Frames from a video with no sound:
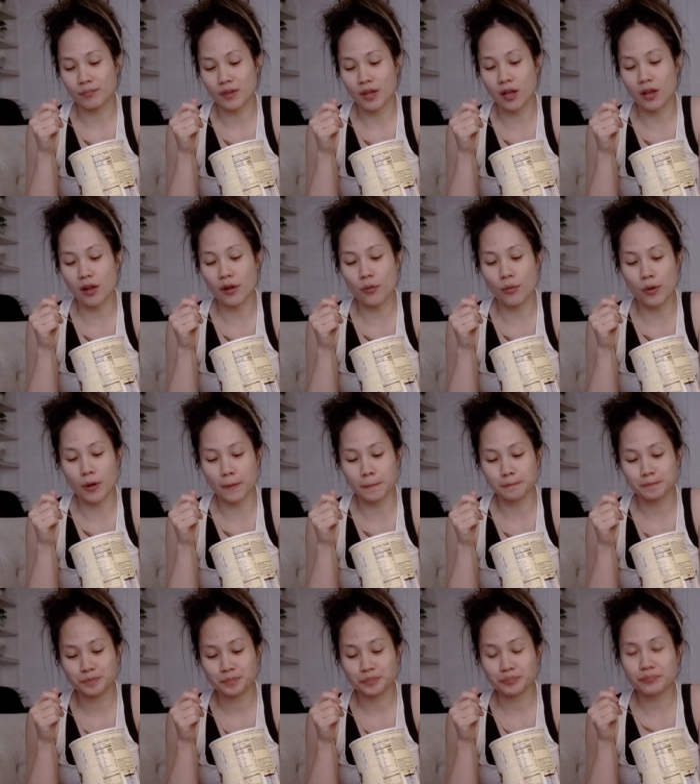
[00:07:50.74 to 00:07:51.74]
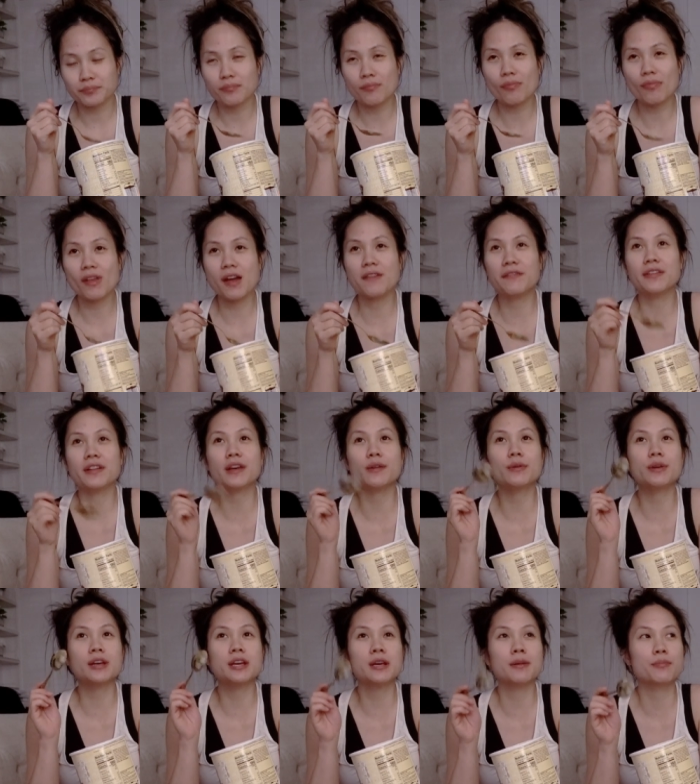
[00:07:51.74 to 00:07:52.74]
a lot of work. I feel like
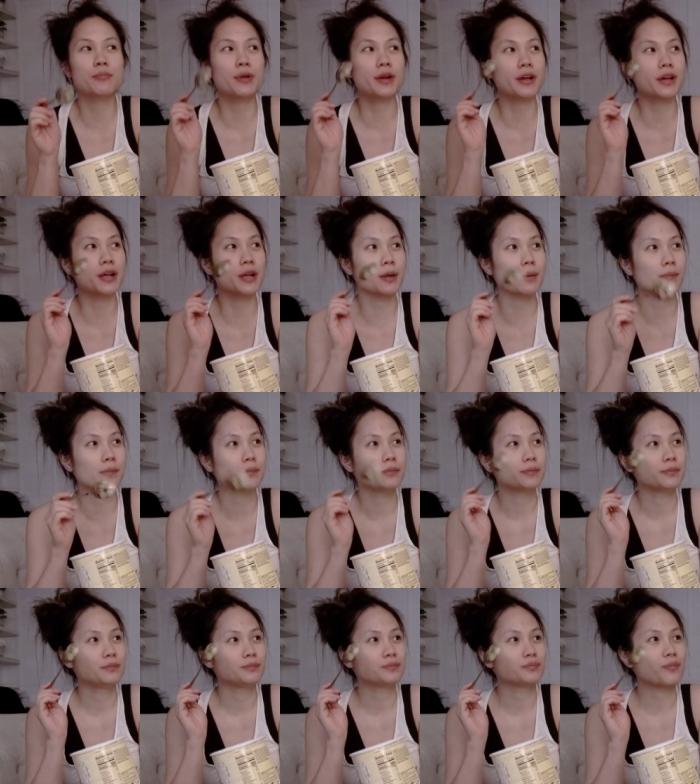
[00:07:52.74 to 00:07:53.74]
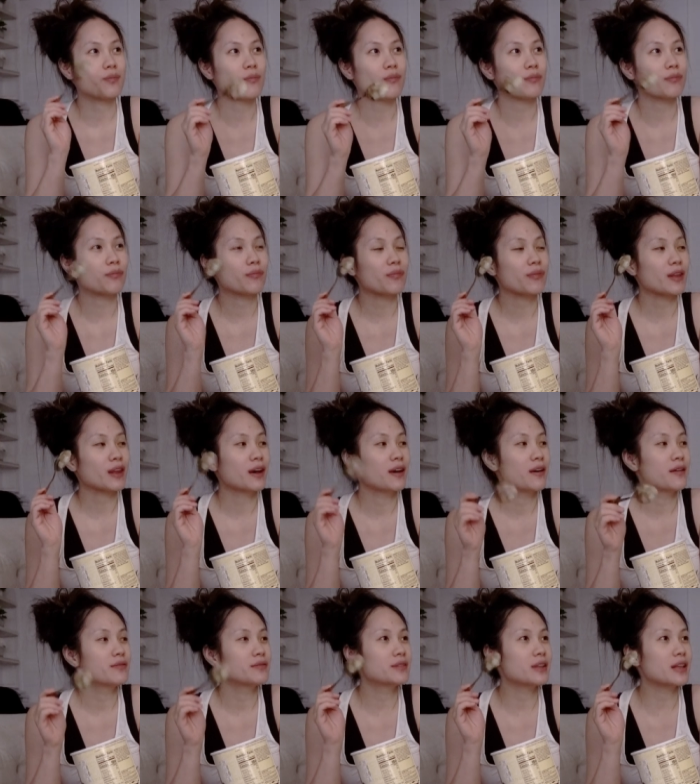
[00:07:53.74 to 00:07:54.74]
we keep breaking
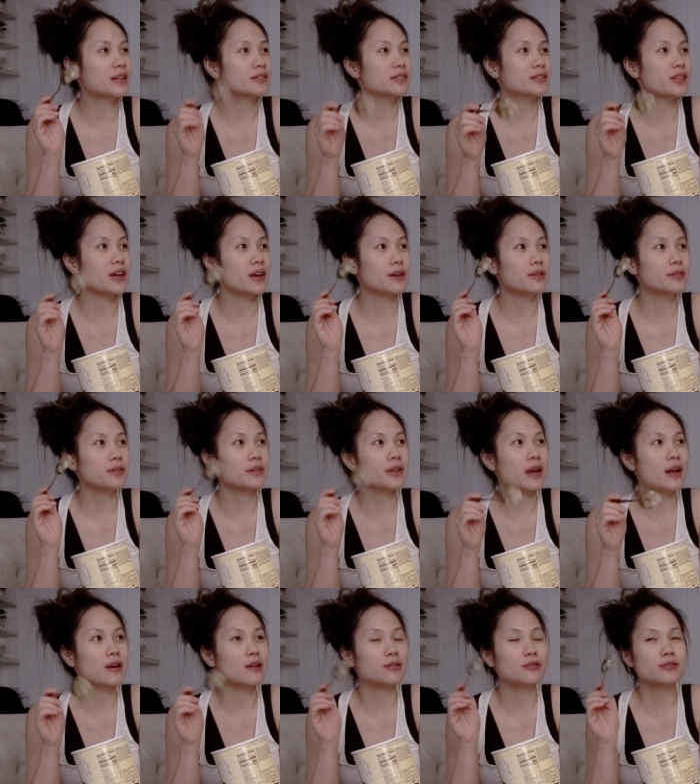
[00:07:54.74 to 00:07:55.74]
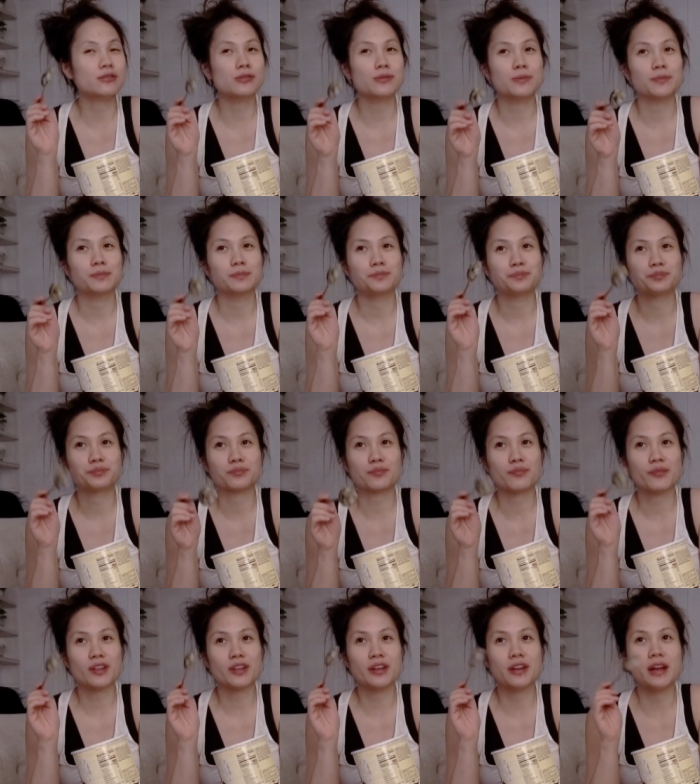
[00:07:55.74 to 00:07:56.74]
things down in the house,
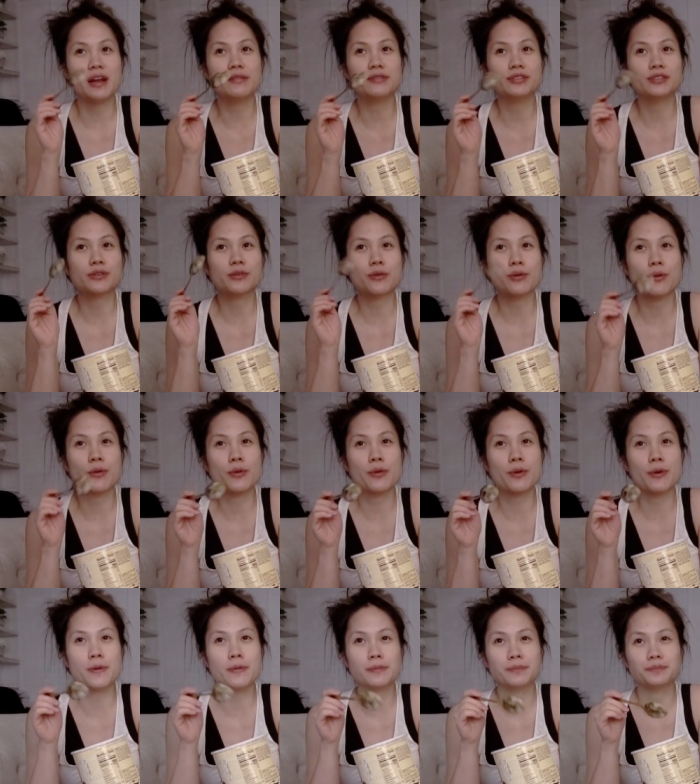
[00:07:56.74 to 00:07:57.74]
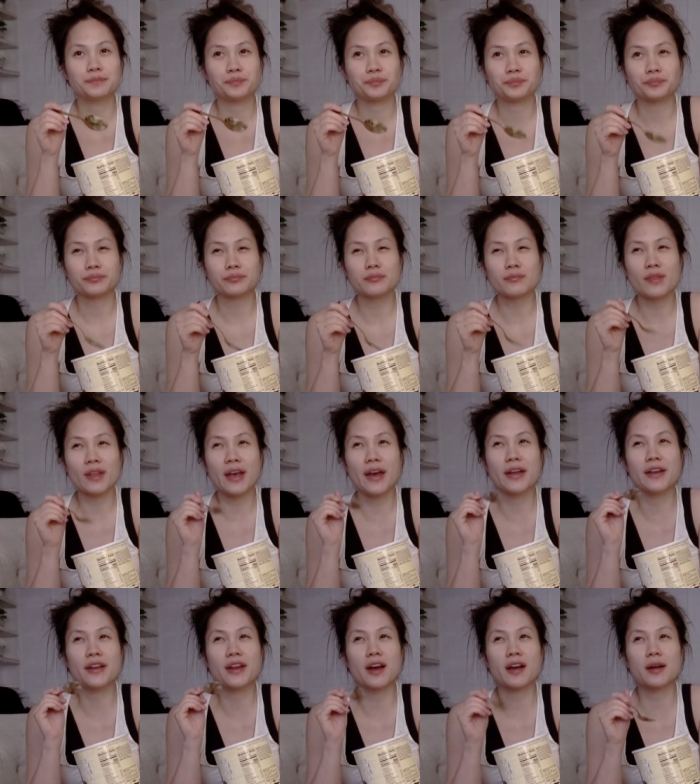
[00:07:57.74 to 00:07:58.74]
every single corner,
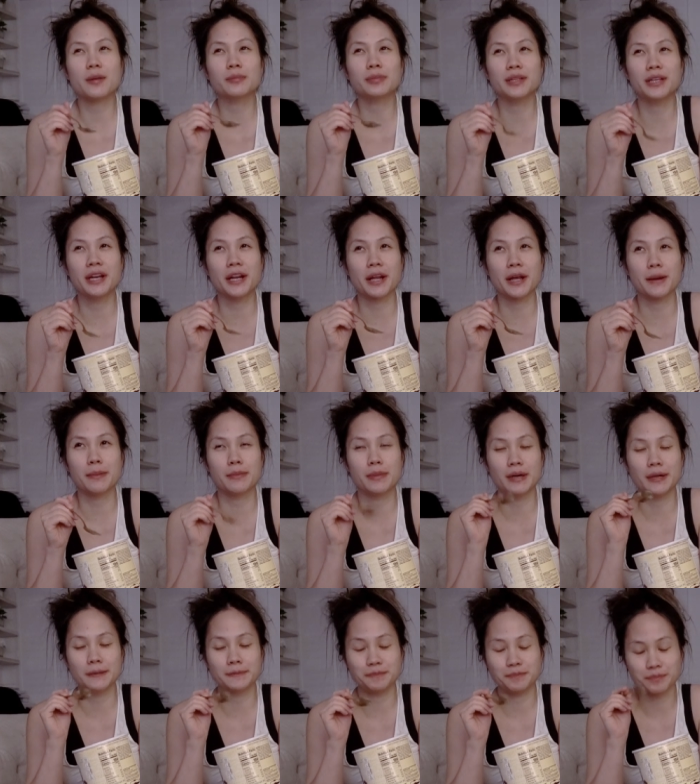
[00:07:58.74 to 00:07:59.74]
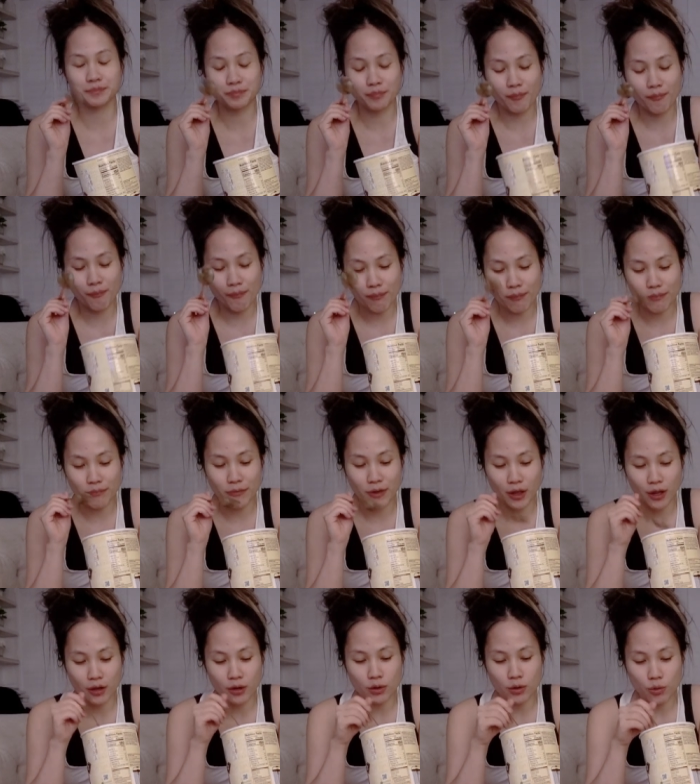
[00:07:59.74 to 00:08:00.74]
and not completing it, but
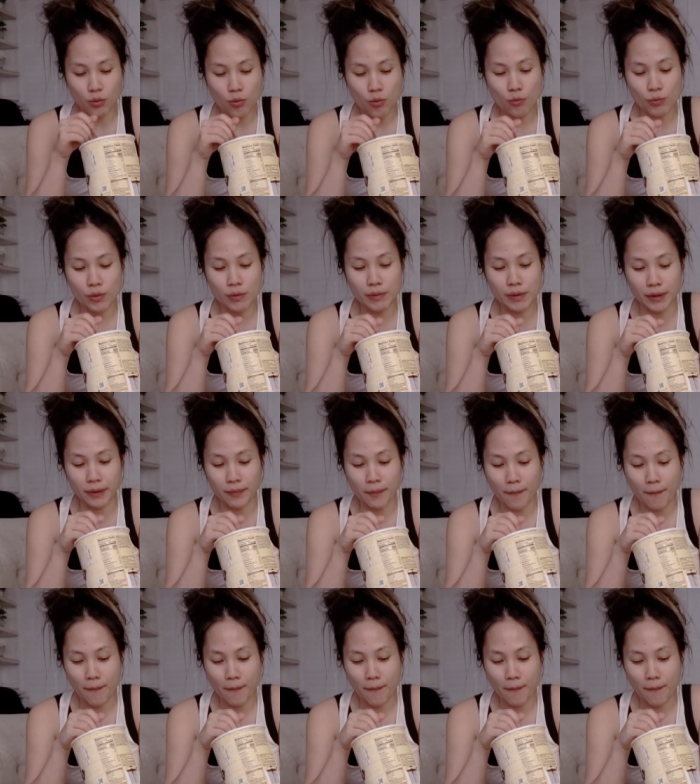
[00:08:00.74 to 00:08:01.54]
we will.